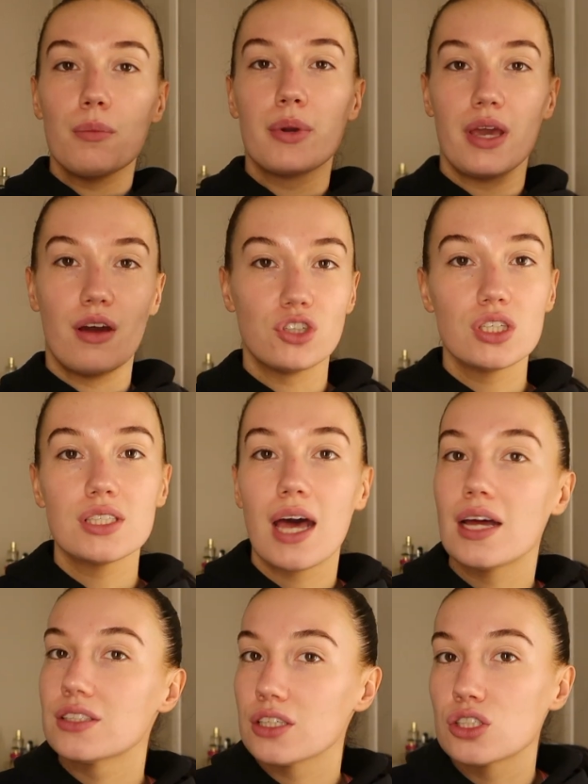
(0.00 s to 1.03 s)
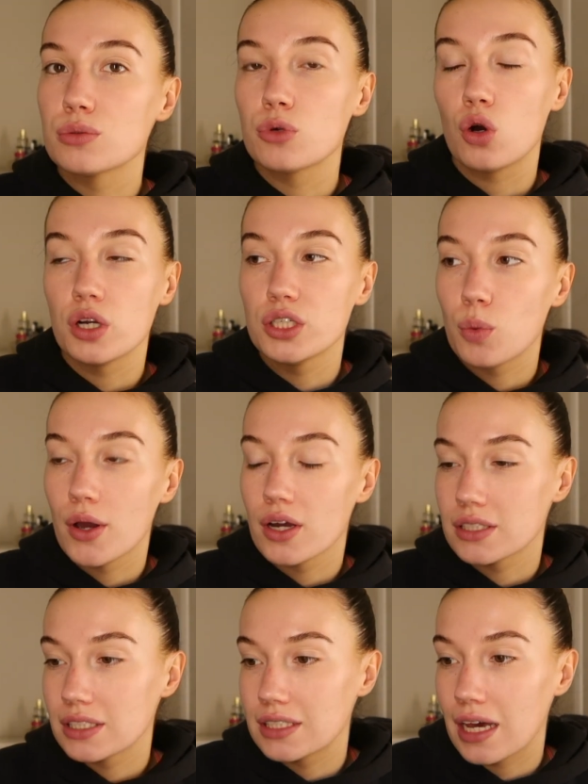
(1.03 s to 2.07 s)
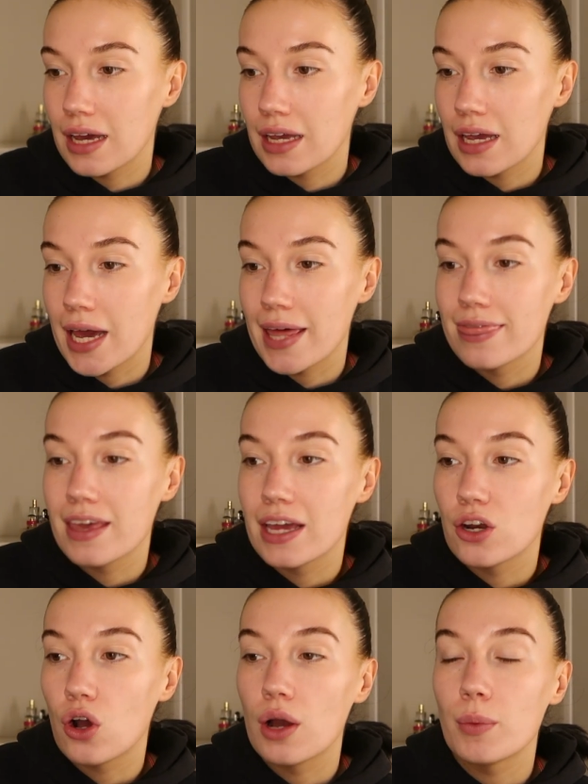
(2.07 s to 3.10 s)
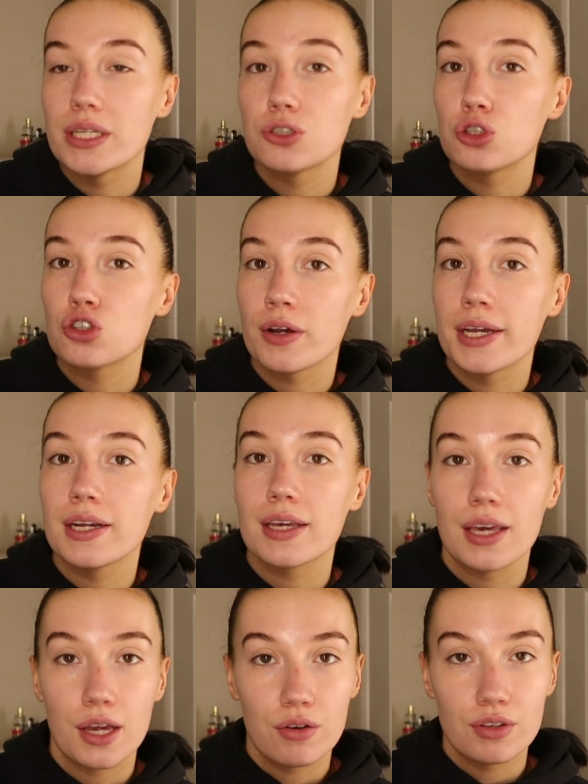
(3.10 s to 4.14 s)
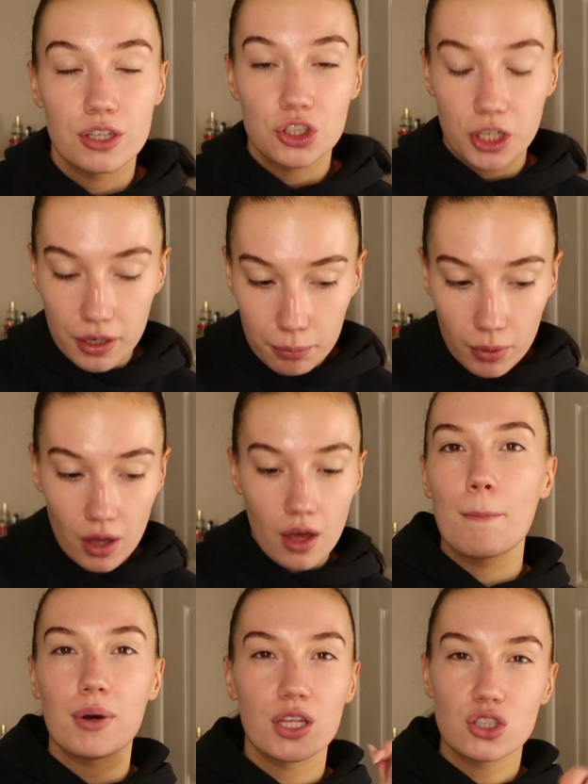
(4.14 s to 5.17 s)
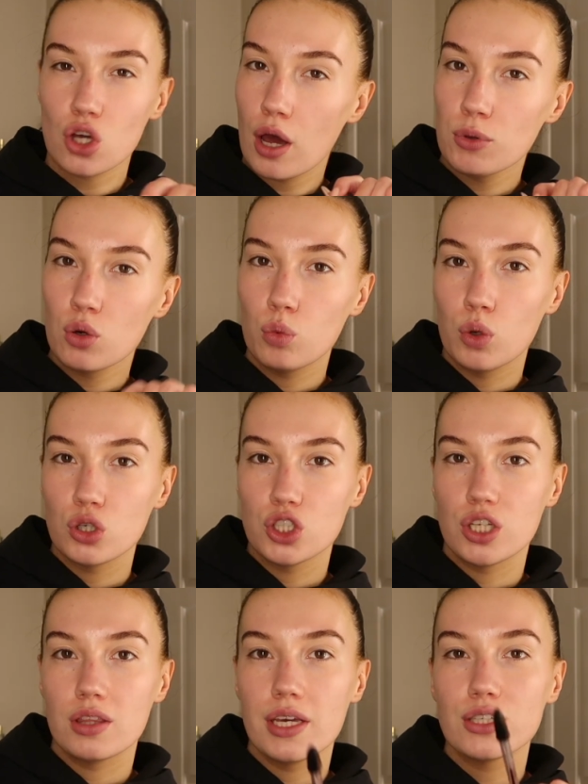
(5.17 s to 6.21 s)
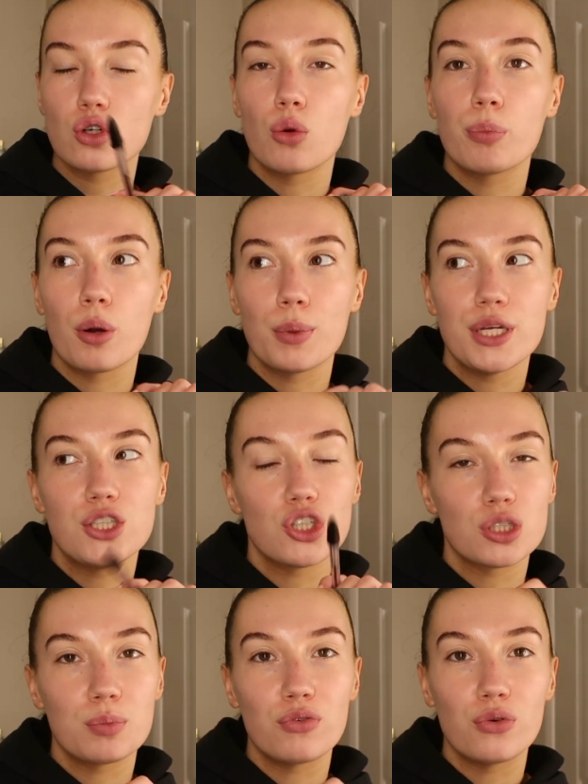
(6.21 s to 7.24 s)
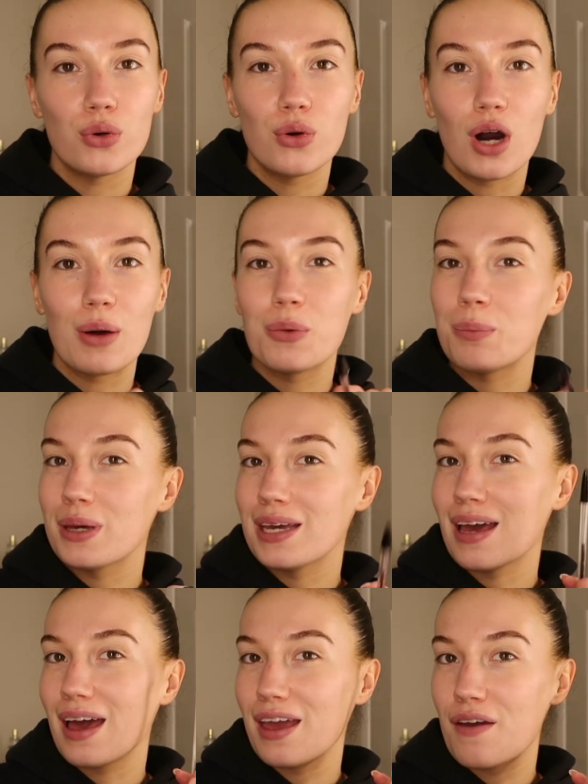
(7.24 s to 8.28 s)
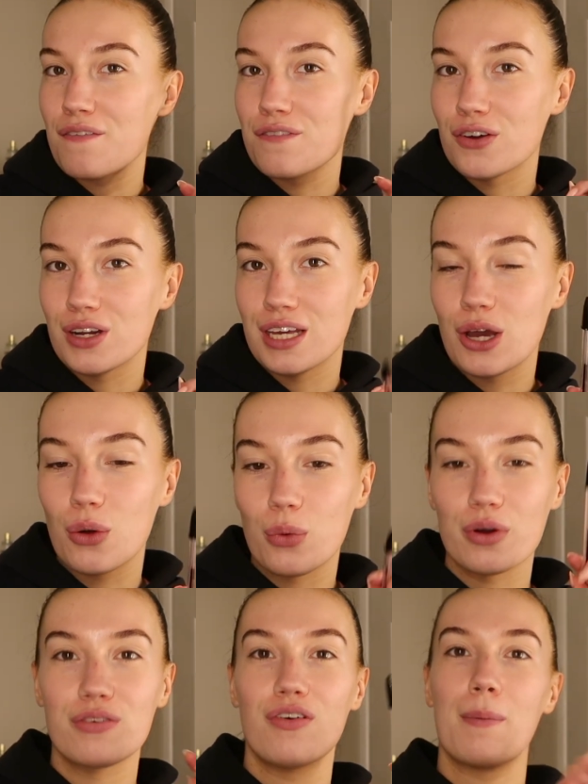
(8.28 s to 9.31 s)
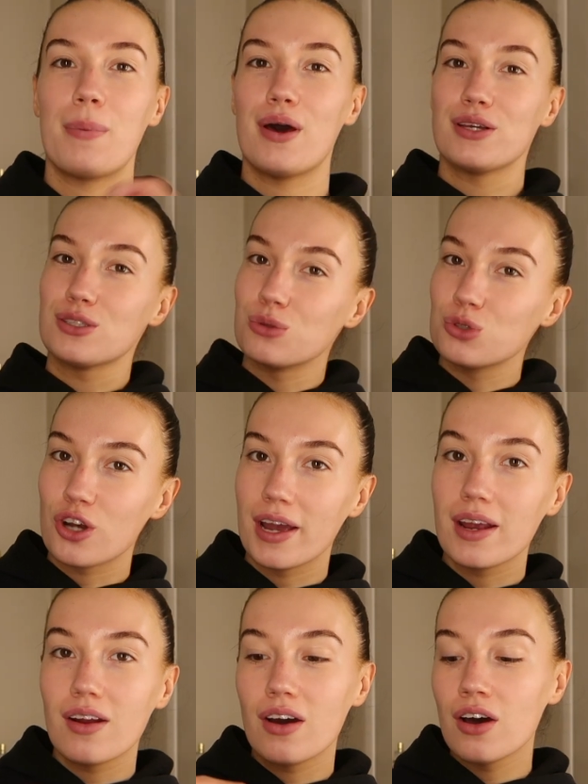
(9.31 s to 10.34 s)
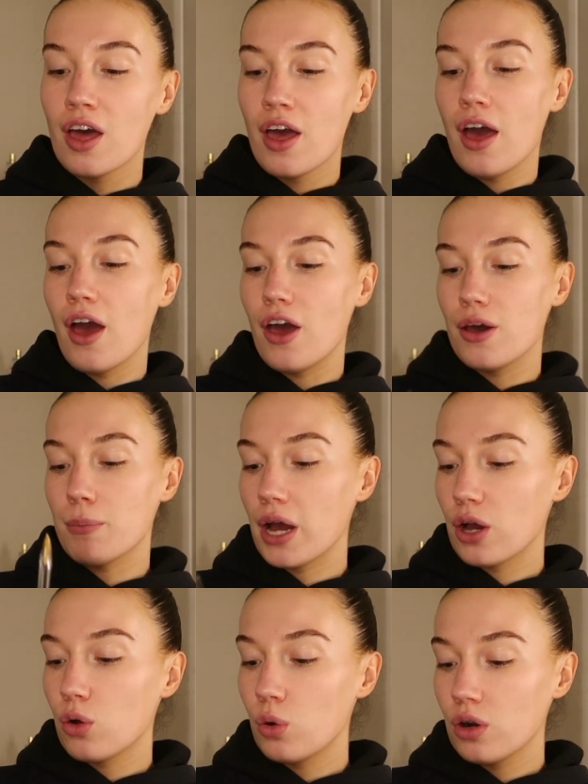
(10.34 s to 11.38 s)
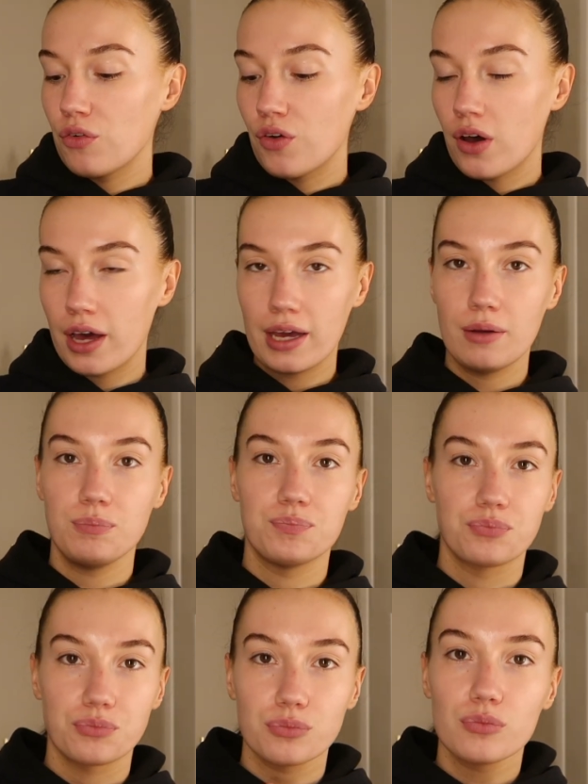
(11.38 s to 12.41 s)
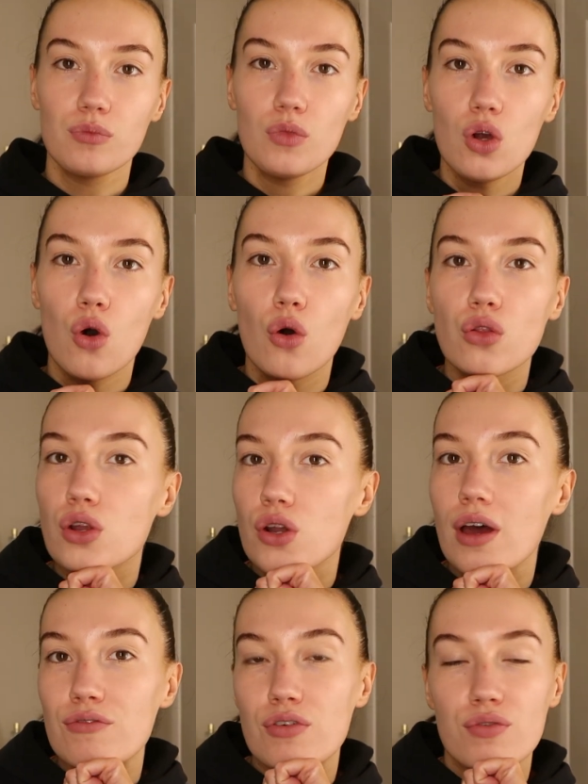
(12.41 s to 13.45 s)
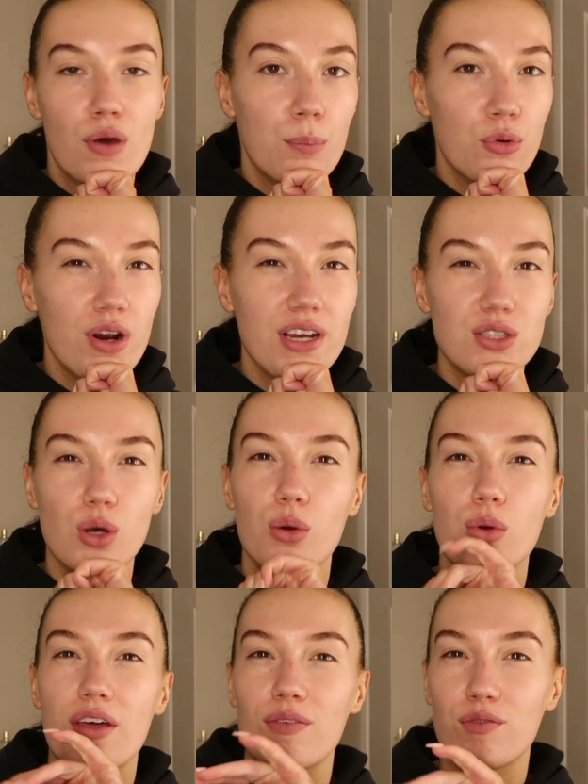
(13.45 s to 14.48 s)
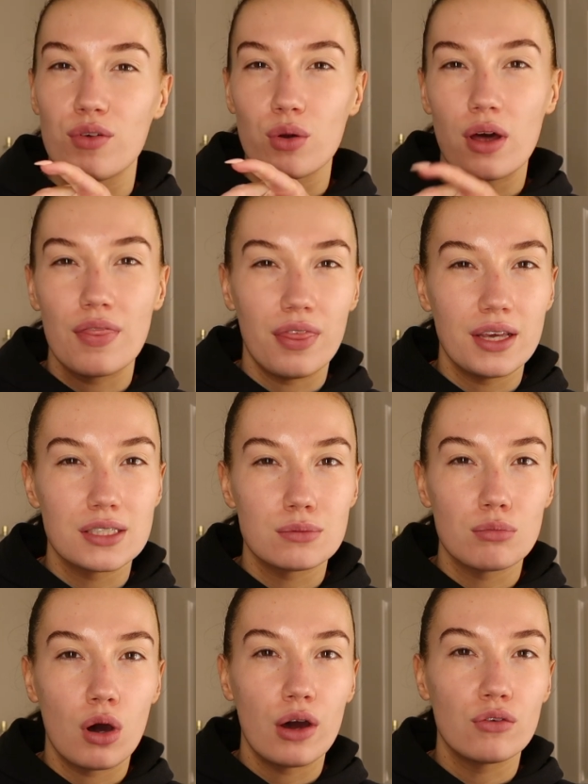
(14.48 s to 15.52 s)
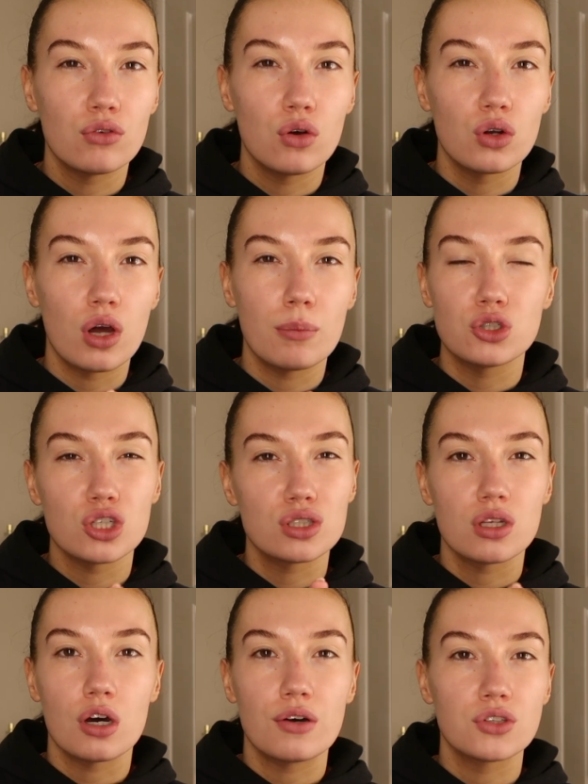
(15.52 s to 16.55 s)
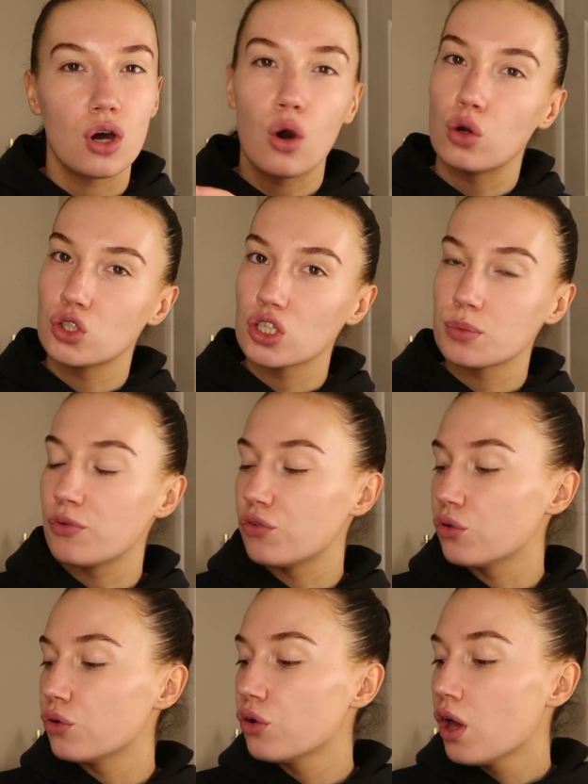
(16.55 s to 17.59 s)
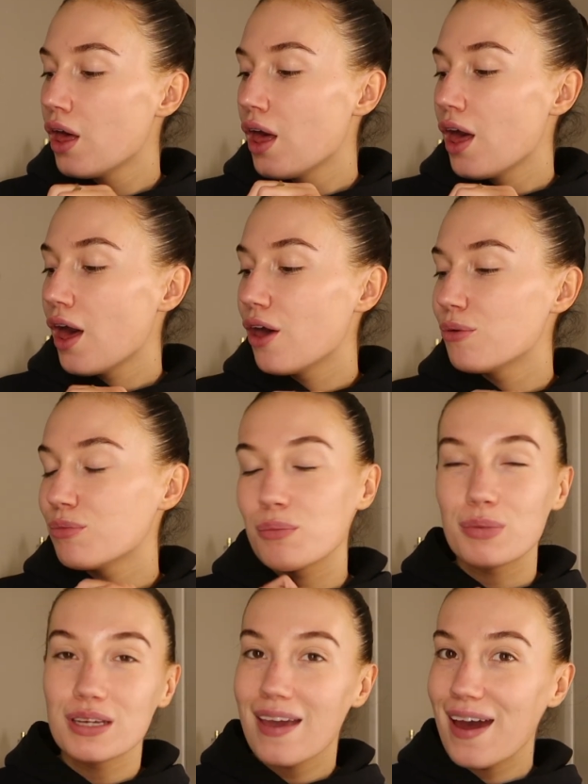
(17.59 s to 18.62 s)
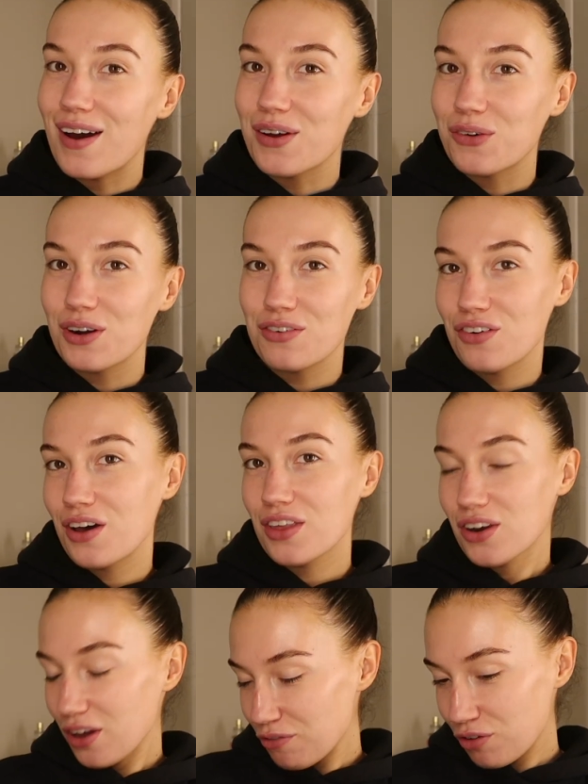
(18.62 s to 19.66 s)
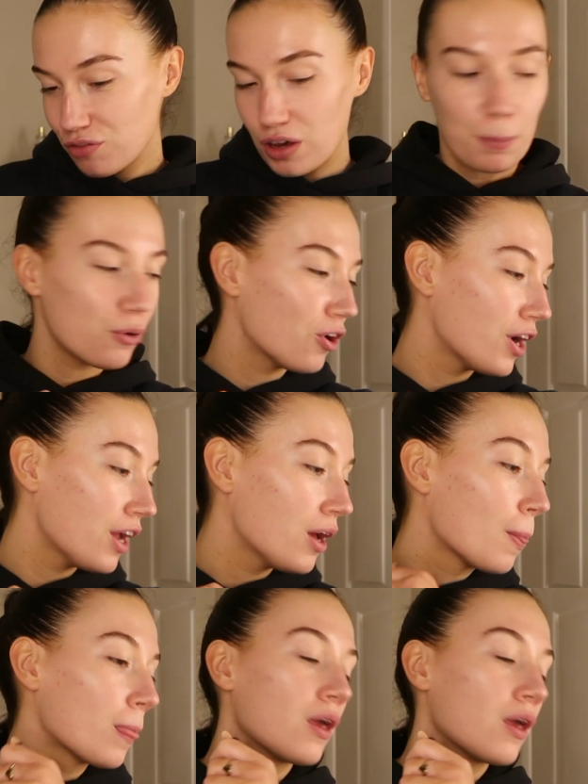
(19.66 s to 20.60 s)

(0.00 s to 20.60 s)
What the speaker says: But yeah, I've just sat and done some college work today and then I went to train Kira in the gym. By the time you're watching this, or probably just before, I will be a fully qualified personal trainer. I qualify on the 9th of February, so I feel like this might have gone up just after or just before. But yeah, I qualify on the 9th of February.